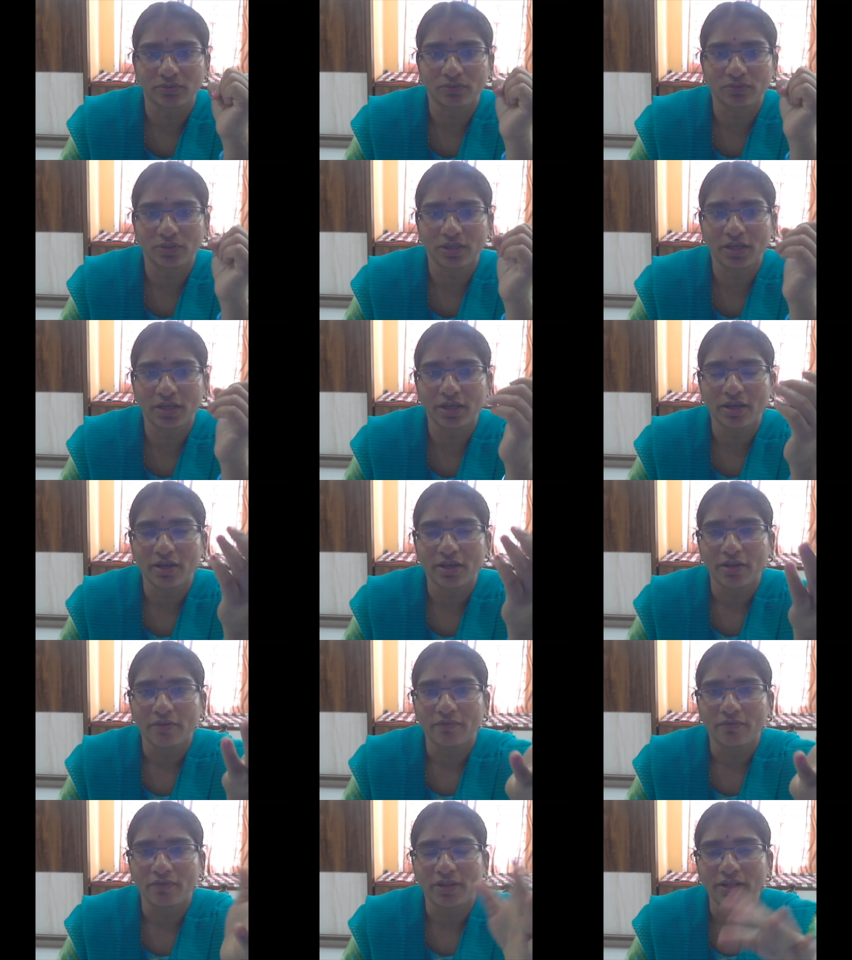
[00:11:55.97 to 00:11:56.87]
Okay,
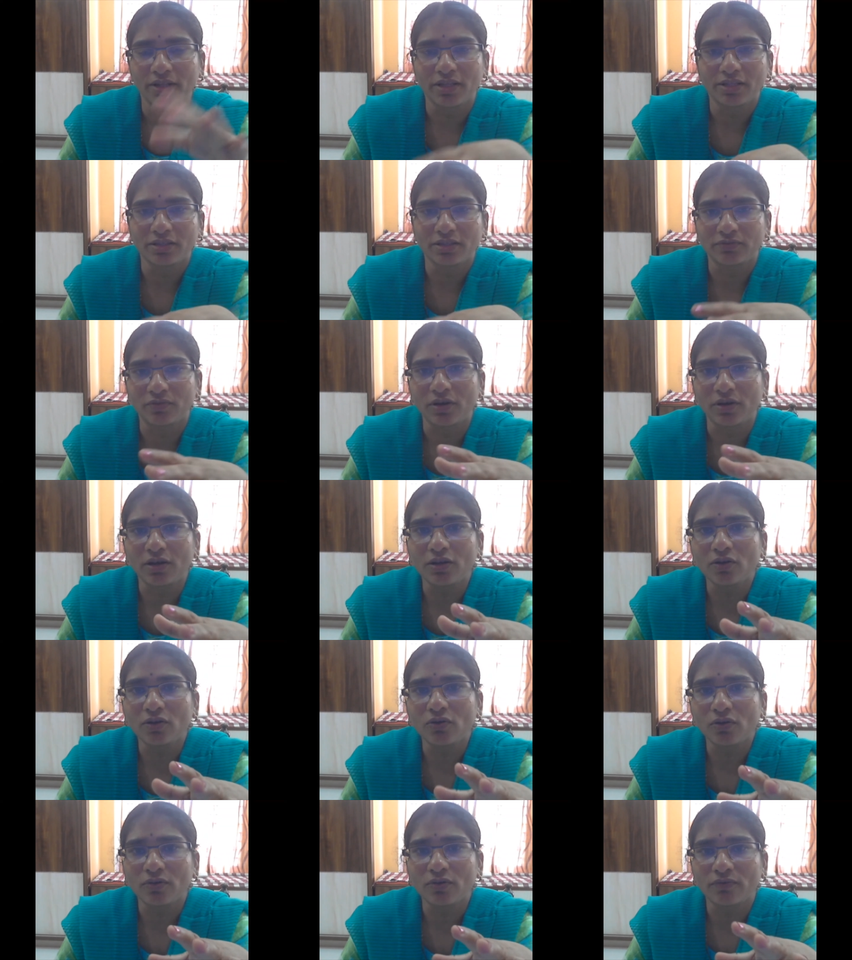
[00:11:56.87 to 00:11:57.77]
when these
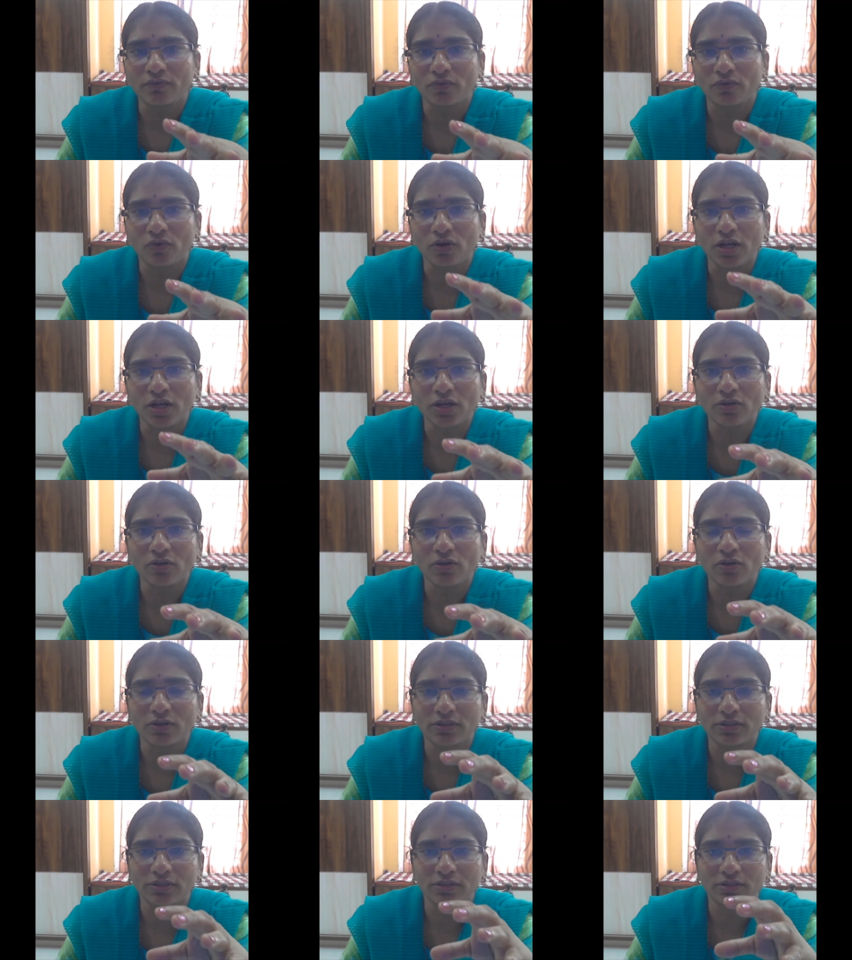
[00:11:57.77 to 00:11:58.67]
vocal
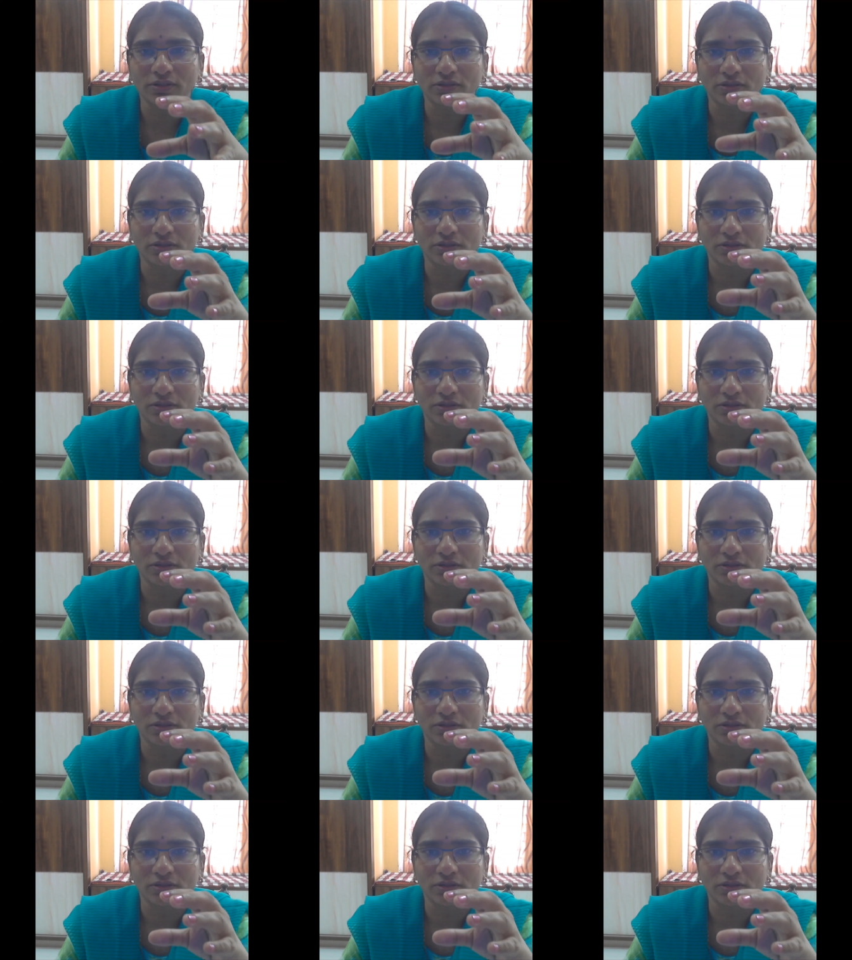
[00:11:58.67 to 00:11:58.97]
cords